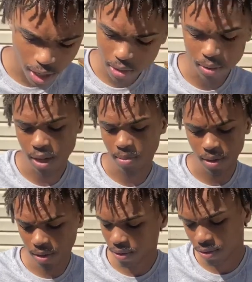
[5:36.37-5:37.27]
do that,
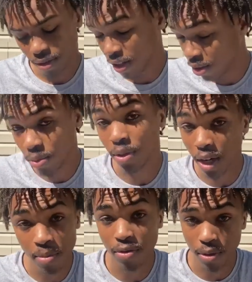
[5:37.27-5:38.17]
bruh. You
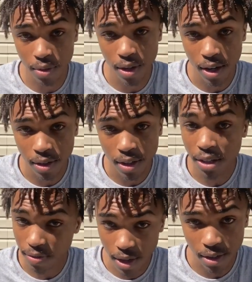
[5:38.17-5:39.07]
dumb if you do that. That's
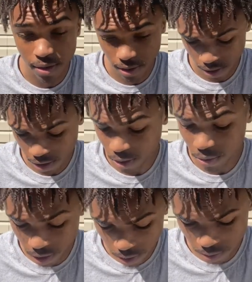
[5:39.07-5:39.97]
facts. You
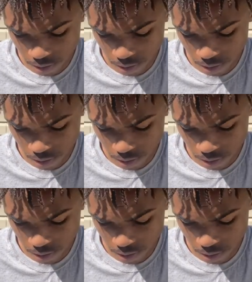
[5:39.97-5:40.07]
dumb.